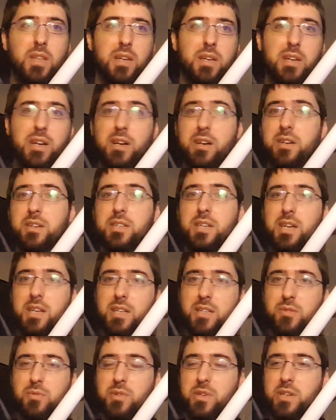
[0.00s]
guaranteed
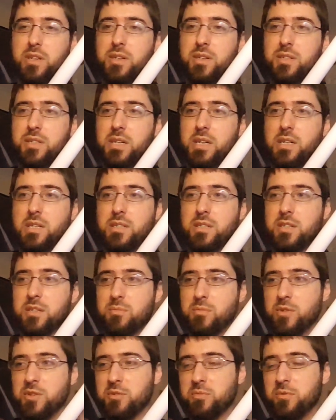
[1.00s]
it's what you're going to change, because
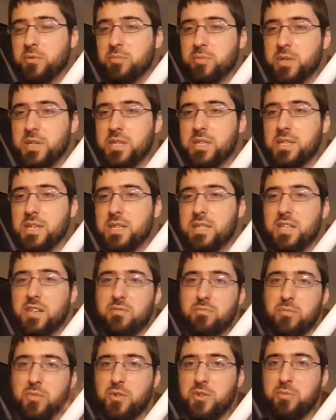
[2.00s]
multiple presets
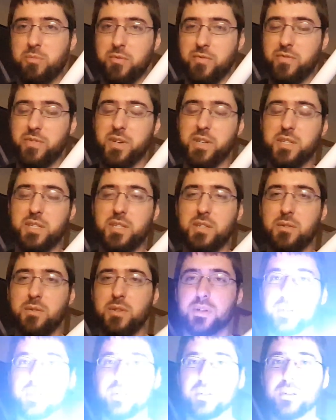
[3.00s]
have multiple fonts going on.